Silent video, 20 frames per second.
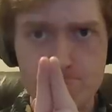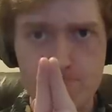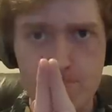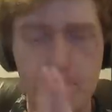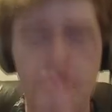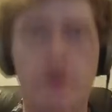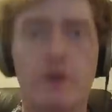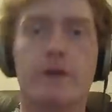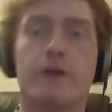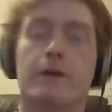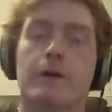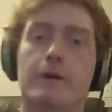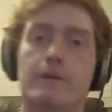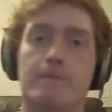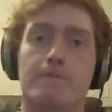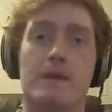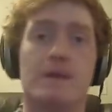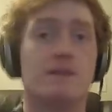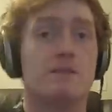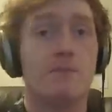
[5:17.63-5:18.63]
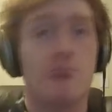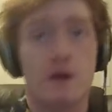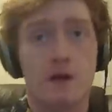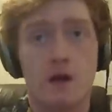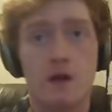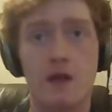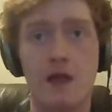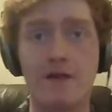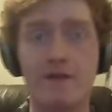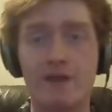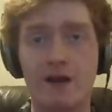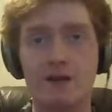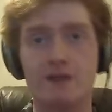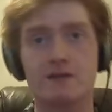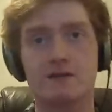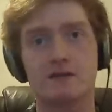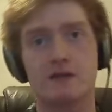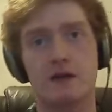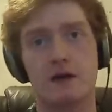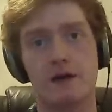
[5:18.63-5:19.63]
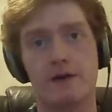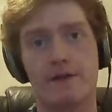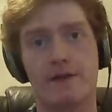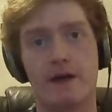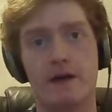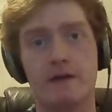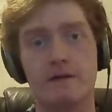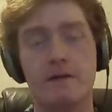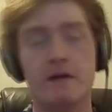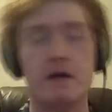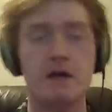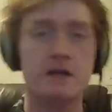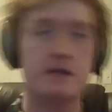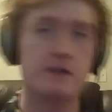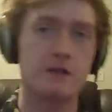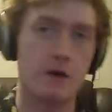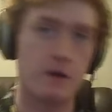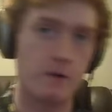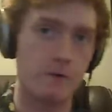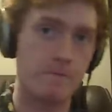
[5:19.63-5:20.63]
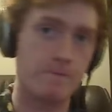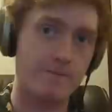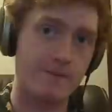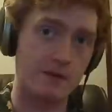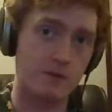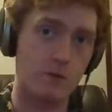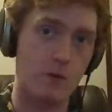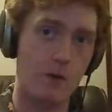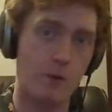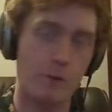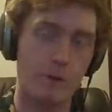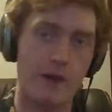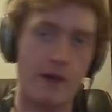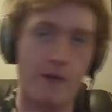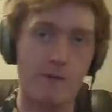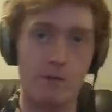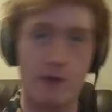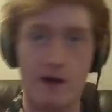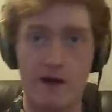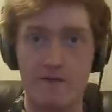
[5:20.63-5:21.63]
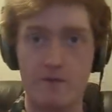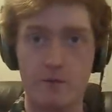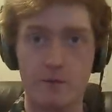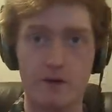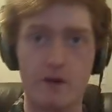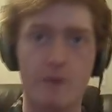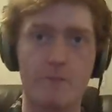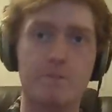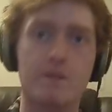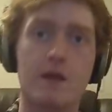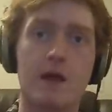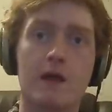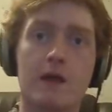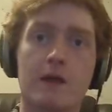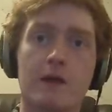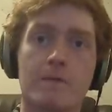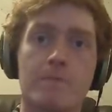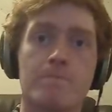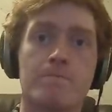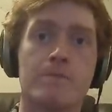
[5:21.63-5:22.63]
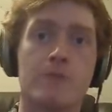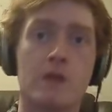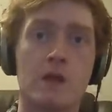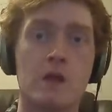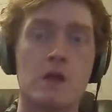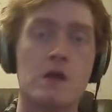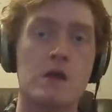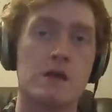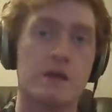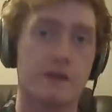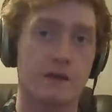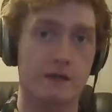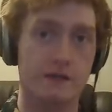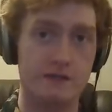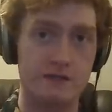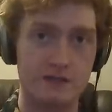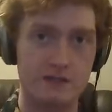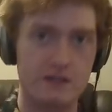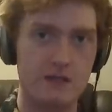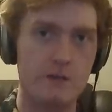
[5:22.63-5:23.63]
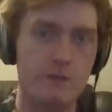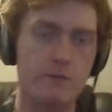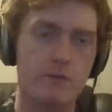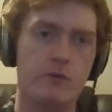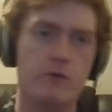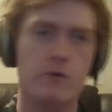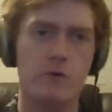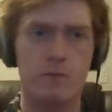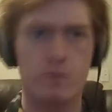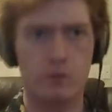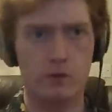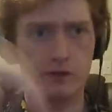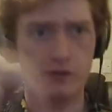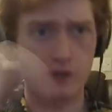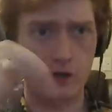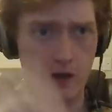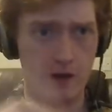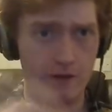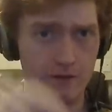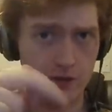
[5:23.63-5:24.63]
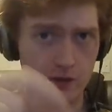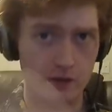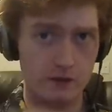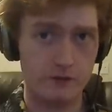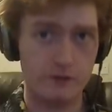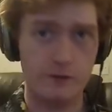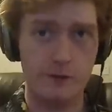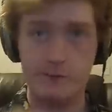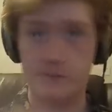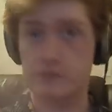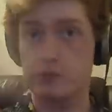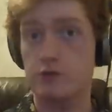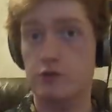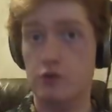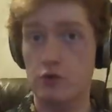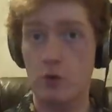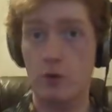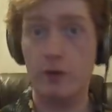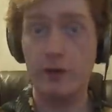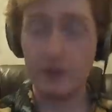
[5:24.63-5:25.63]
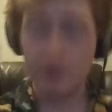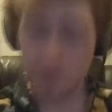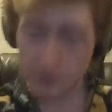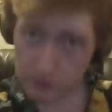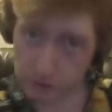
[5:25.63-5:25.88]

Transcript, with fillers: very good. That's about all I've got to say on that. So, that's why we why I haven't been updating. The Steam group, which I'll have in the description, join it.